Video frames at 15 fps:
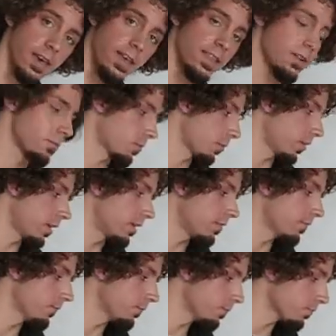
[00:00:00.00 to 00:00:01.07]
And then we're in.
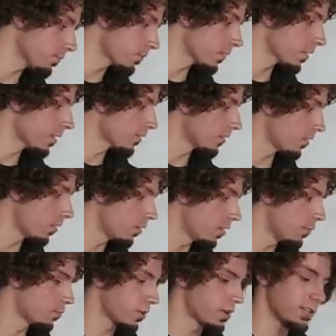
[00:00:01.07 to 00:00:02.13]
So
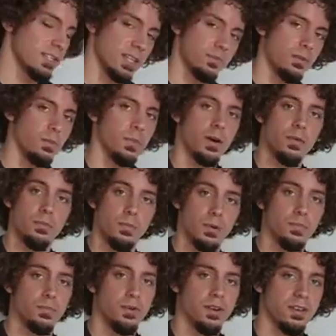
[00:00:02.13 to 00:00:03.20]
pretty simple, but
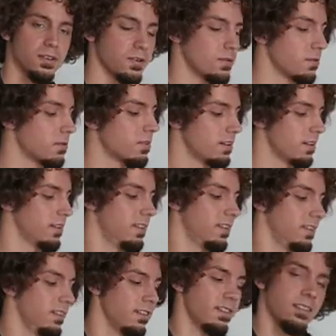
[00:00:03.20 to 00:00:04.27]
pretty cool.
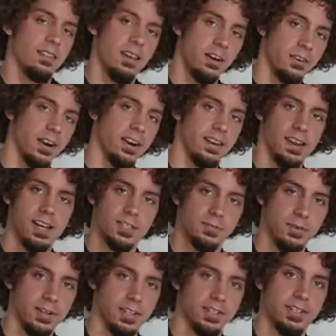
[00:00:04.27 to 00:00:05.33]
All right, next
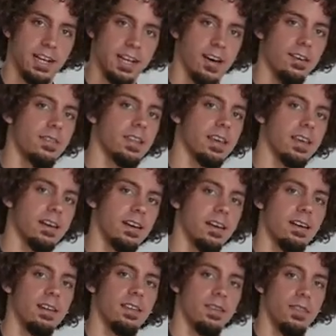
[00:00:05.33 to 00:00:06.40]
we're going to check out
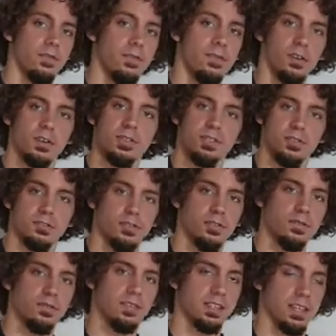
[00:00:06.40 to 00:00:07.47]
the verse
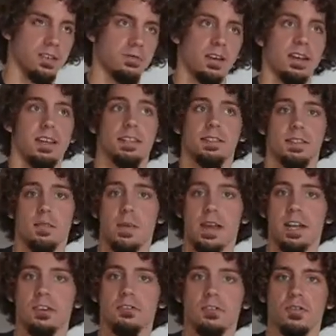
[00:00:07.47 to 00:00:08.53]
grooves and I guess the
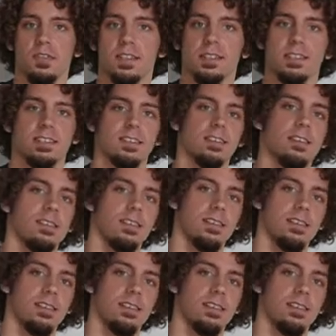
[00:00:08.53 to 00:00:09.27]
main groove of the song.